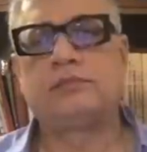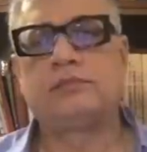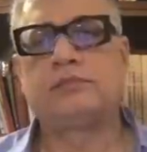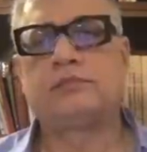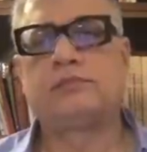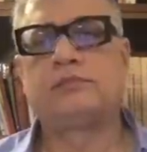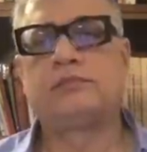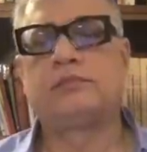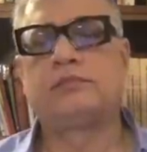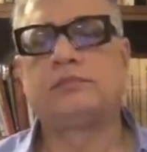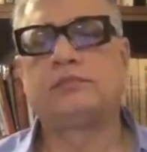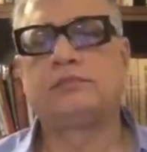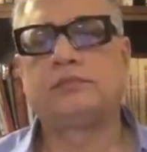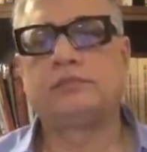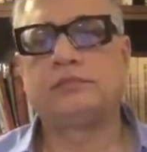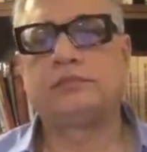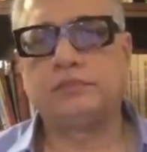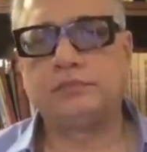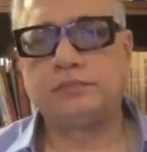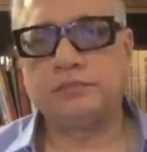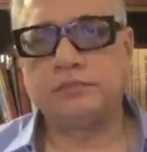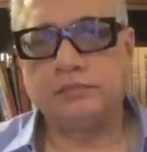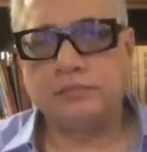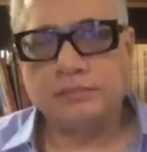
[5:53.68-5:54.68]

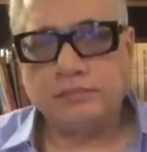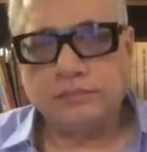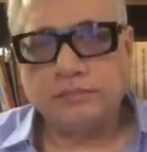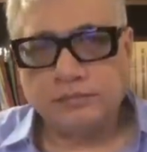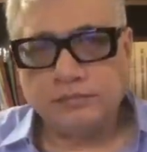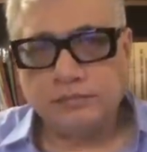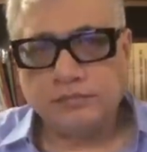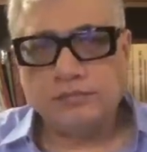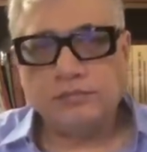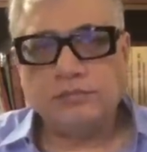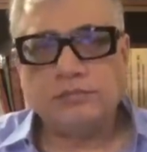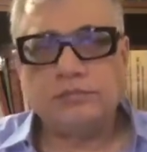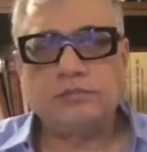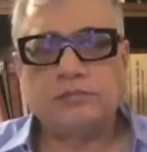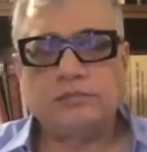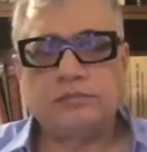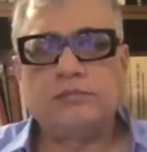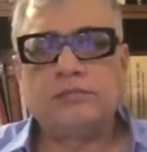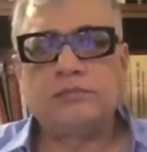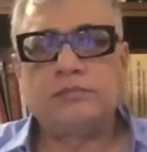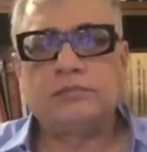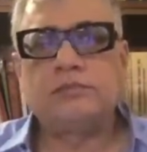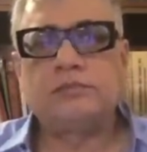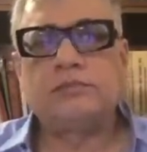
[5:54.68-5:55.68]

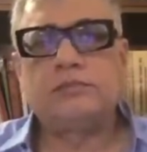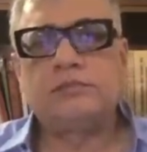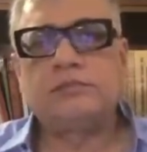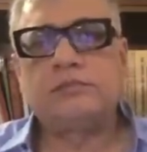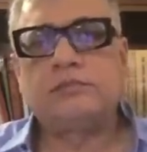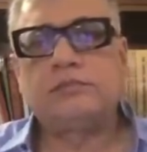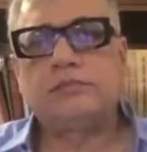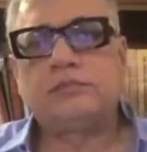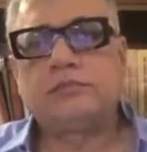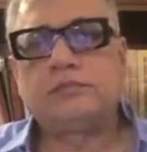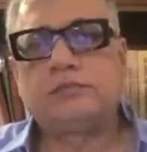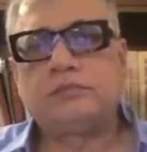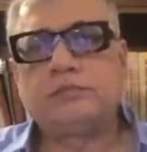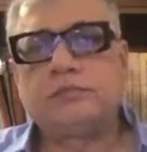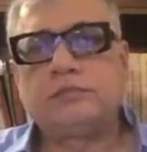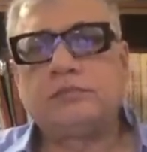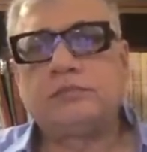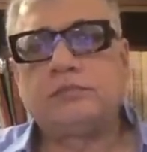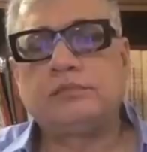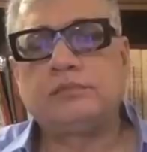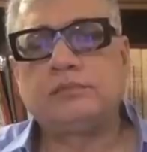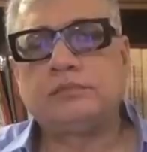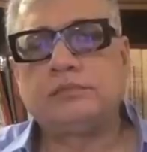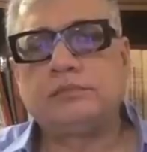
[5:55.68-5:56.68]

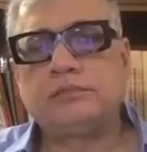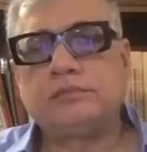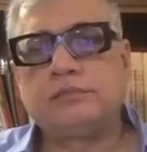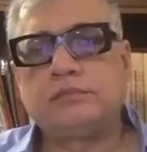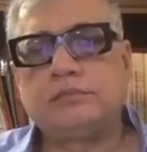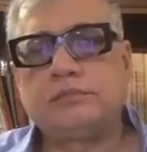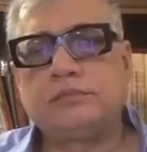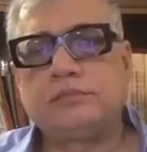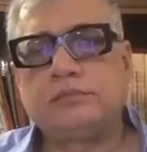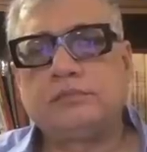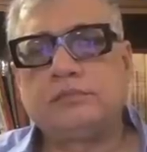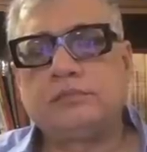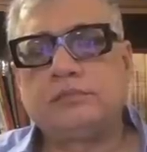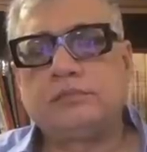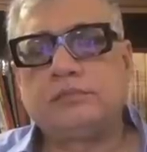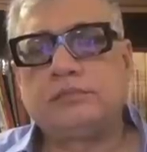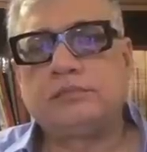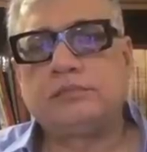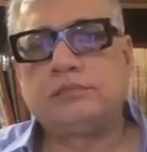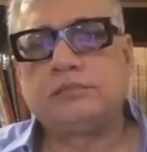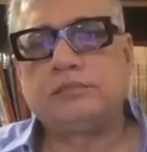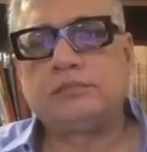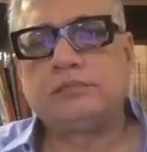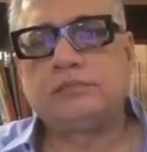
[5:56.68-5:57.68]

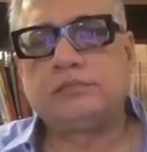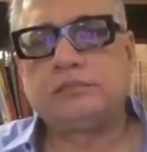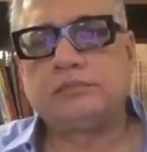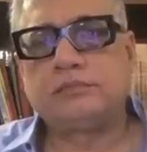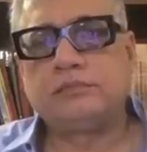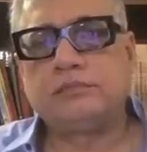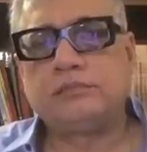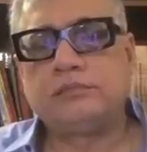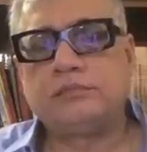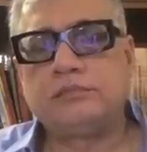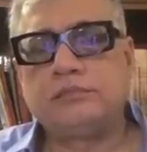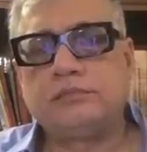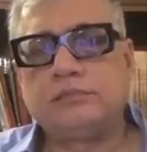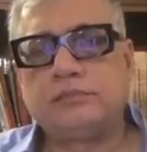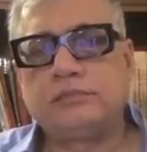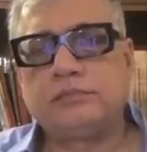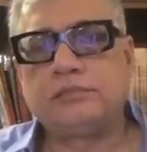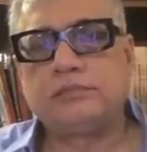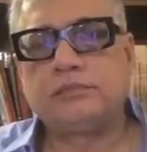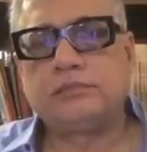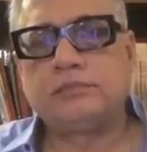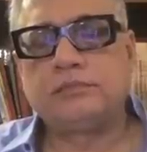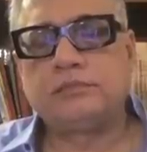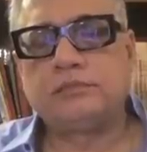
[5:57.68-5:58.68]

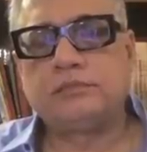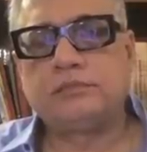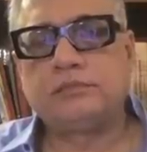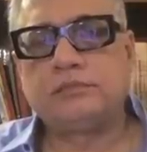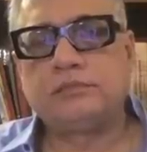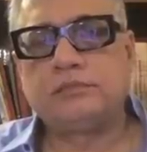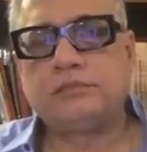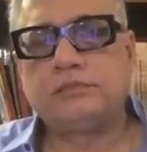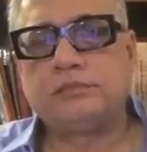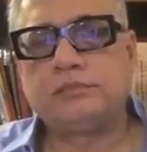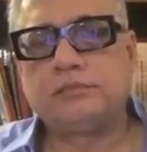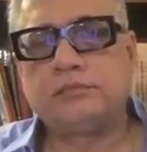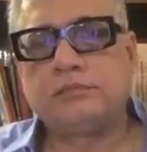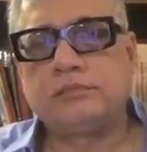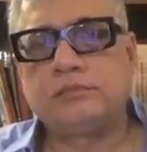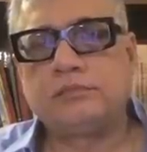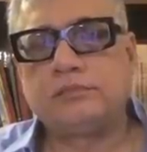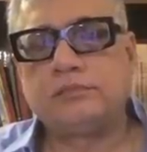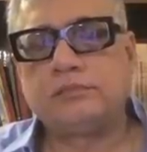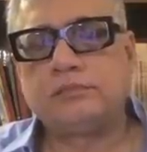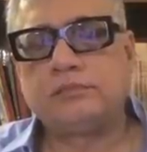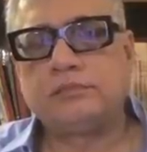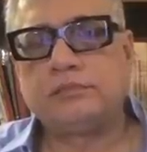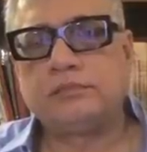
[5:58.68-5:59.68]
(silent)